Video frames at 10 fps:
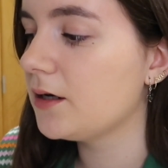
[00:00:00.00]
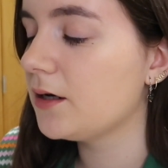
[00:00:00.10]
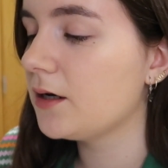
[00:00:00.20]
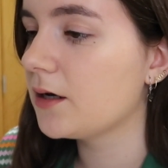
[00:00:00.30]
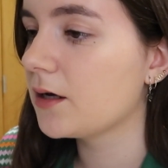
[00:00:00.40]

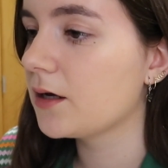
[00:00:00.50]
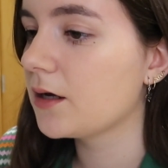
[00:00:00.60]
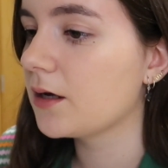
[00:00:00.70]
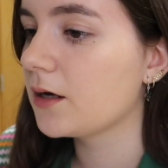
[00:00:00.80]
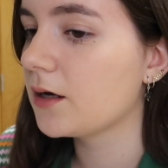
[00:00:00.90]

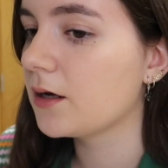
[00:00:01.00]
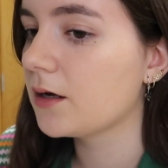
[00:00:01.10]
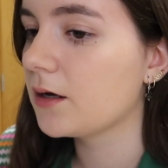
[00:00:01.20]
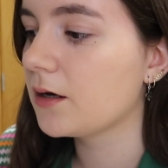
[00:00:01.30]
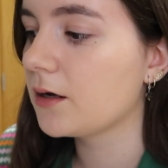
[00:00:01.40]

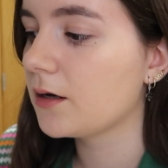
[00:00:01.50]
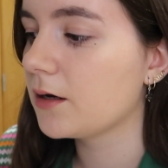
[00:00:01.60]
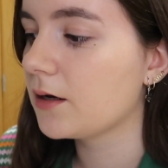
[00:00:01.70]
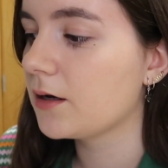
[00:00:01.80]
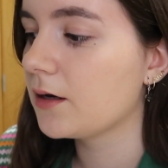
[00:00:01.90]

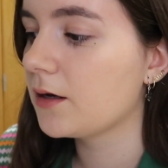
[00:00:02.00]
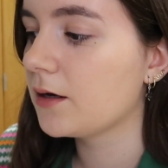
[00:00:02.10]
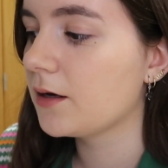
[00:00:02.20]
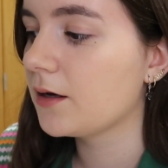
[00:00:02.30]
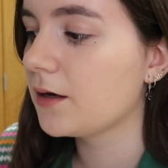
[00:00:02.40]

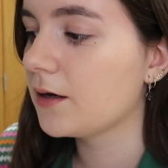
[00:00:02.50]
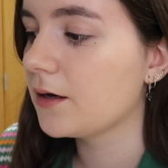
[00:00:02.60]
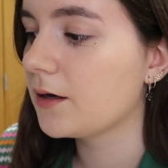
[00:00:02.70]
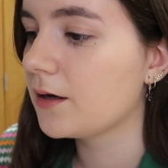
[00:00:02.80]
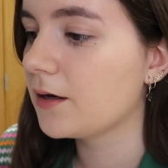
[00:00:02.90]

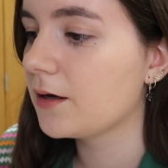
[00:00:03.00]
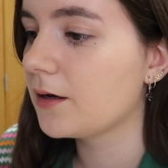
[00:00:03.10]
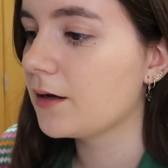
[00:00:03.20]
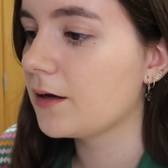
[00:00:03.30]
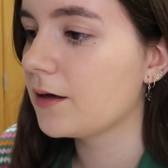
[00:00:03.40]

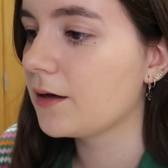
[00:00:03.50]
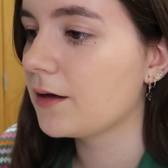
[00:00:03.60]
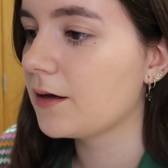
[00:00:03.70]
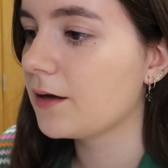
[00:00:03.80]
Nothing is said.